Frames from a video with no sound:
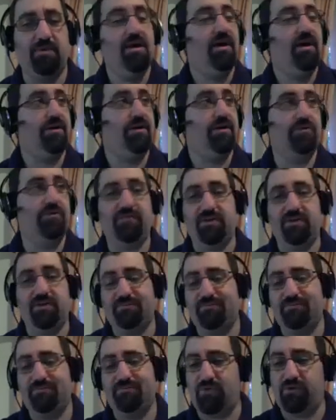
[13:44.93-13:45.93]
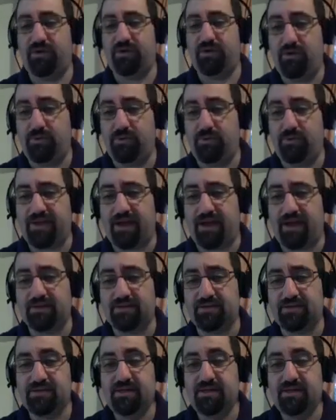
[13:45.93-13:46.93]
I don't even really know what that
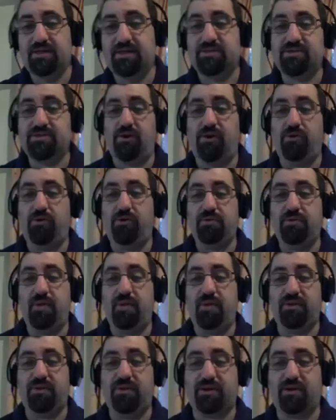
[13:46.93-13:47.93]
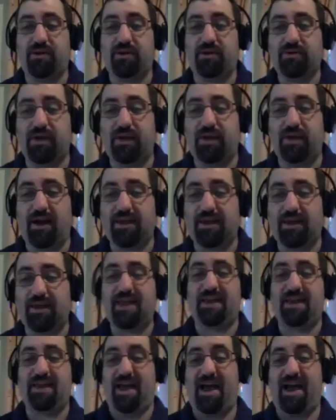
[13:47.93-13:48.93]
is. So you might be like, okay, I can't
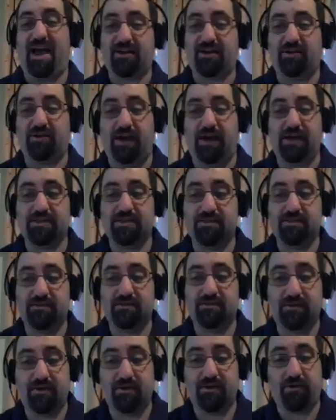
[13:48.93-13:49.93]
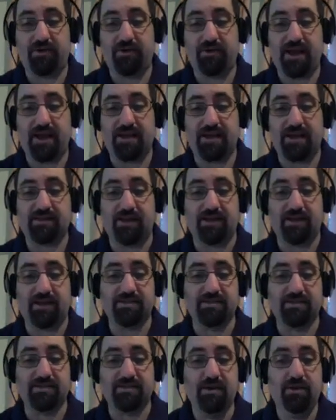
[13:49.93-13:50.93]
add a class. It already has
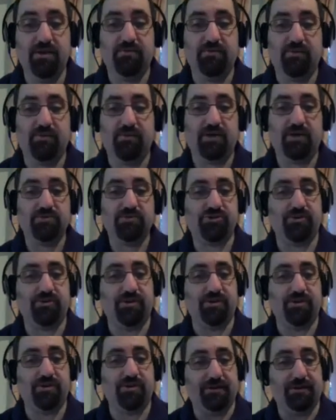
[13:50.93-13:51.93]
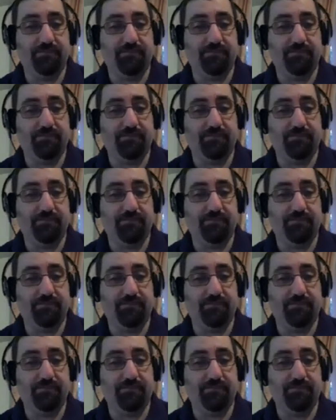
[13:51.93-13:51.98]
classes. Well, sure you can.